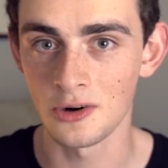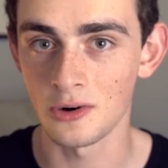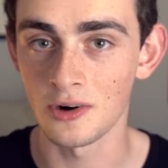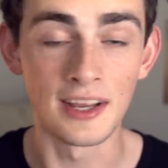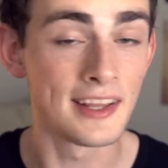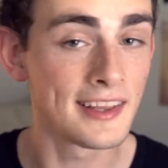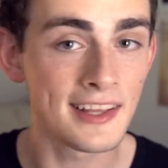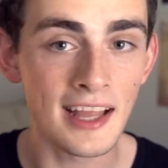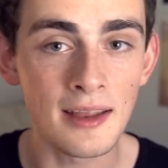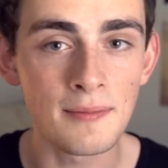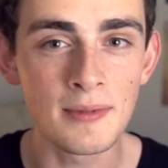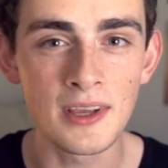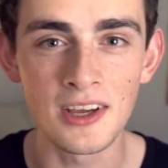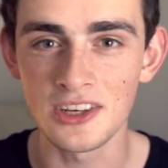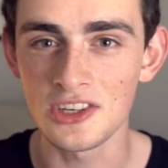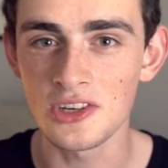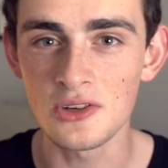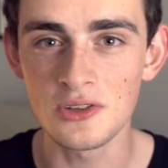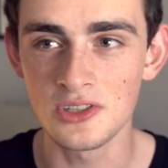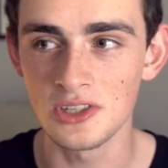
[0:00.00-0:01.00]
Or I'd say I'd be
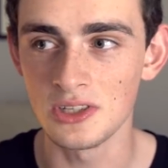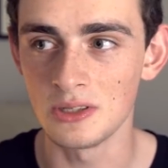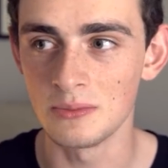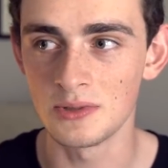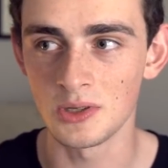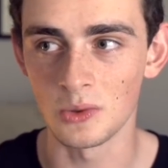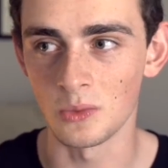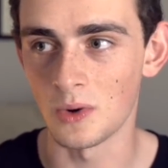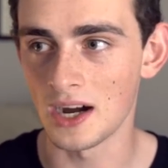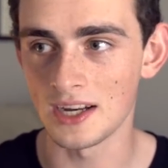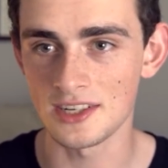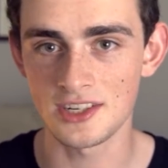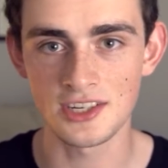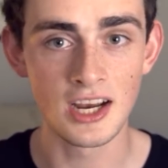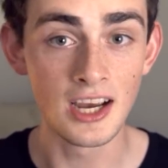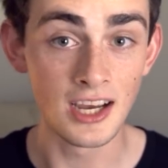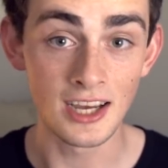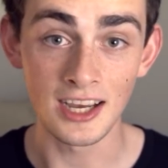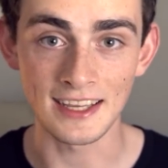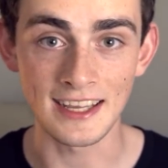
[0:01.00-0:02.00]
on YouTube to watch
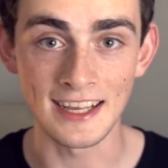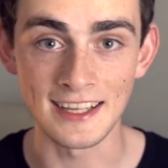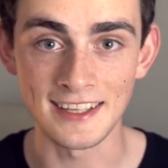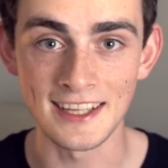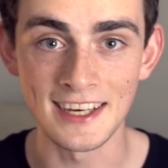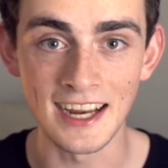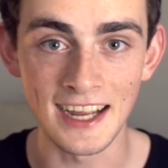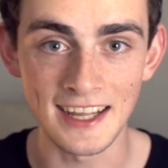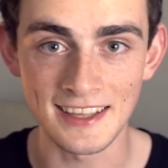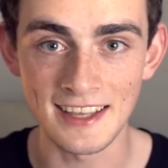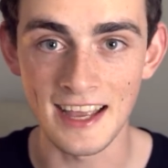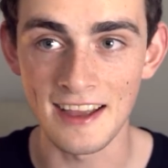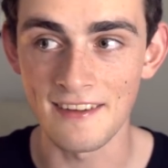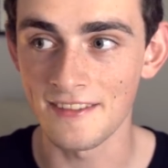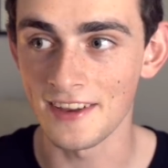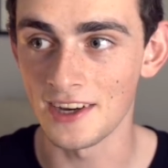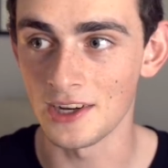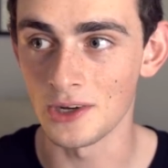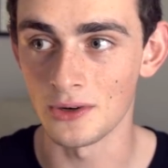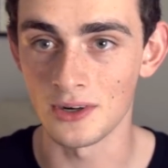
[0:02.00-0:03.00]
a Casey Neistat
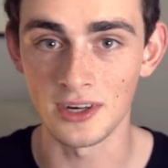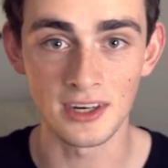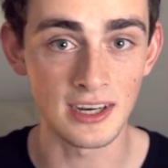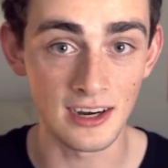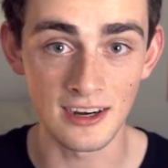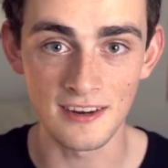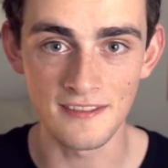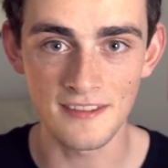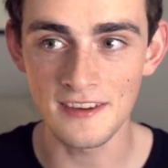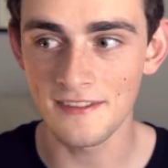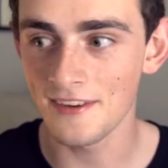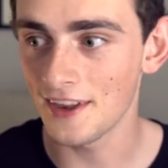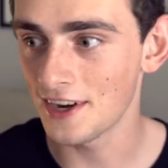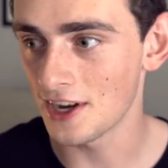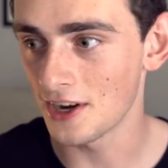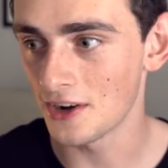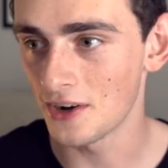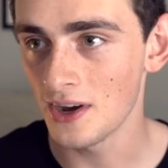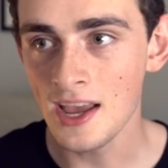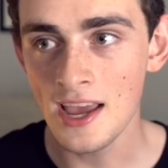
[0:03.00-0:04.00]
video or a Gary Vee
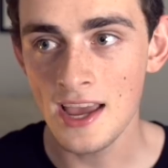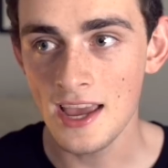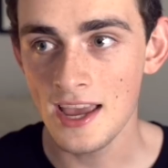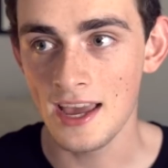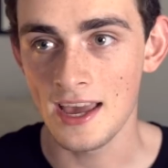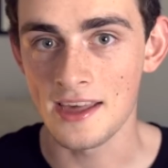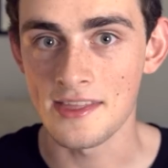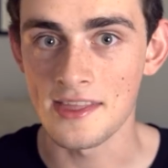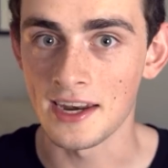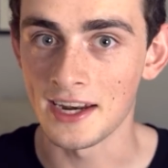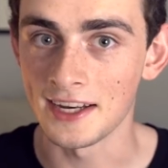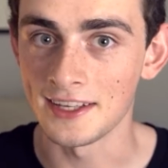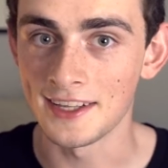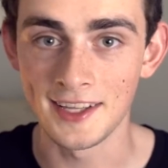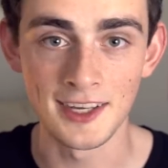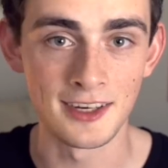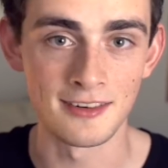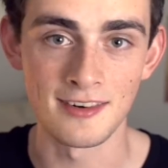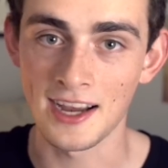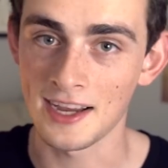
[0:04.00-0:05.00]
video, and then I'd
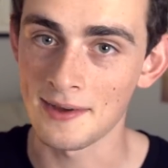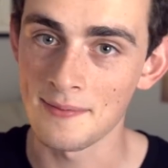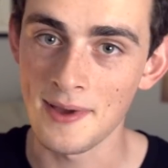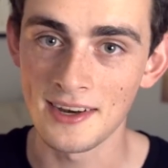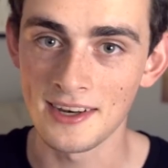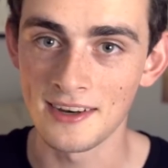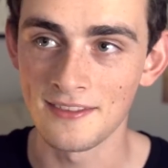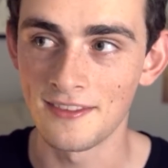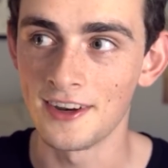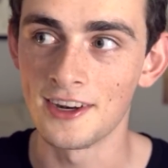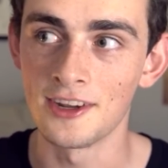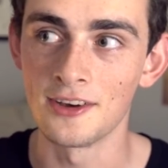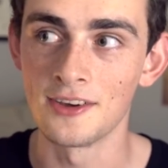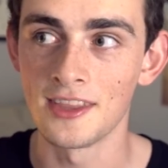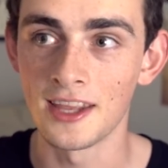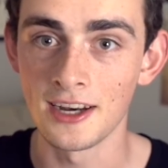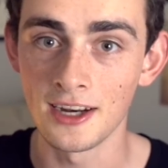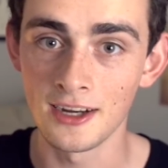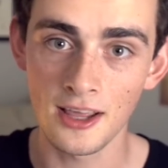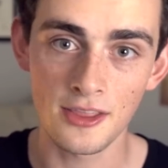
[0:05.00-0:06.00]
see a recommended video and
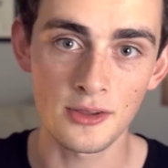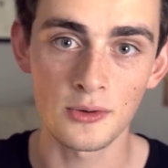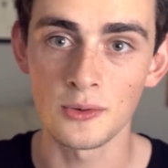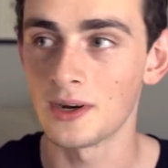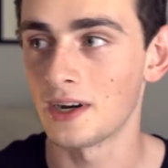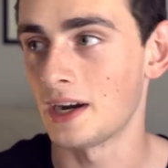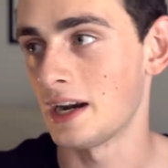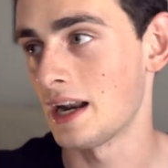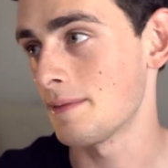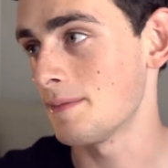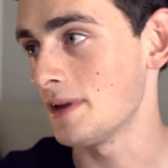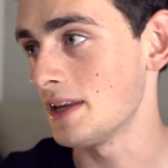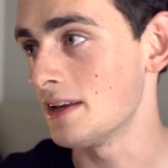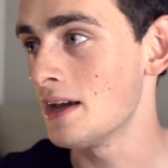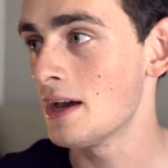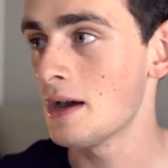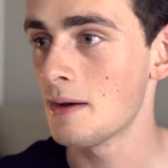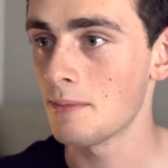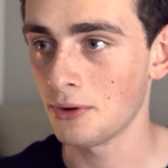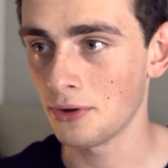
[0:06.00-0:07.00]
then another one, and I'd be
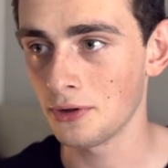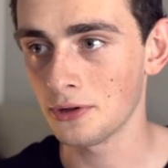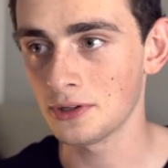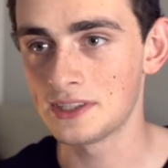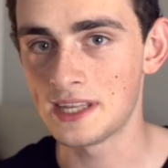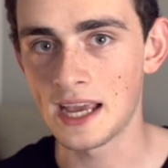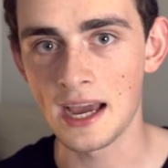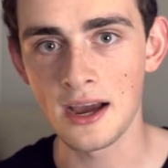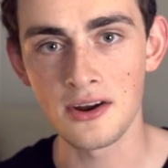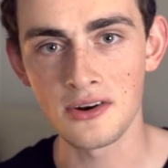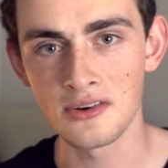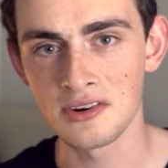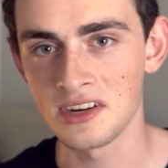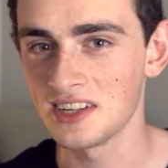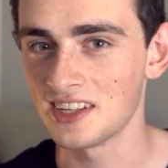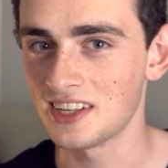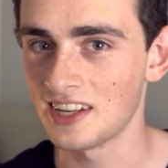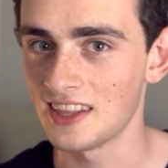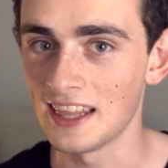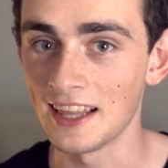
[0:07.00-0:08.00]
pulled down
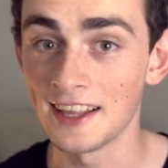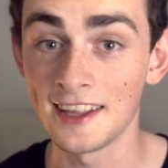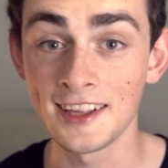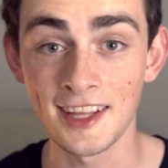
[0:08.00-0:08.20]
into this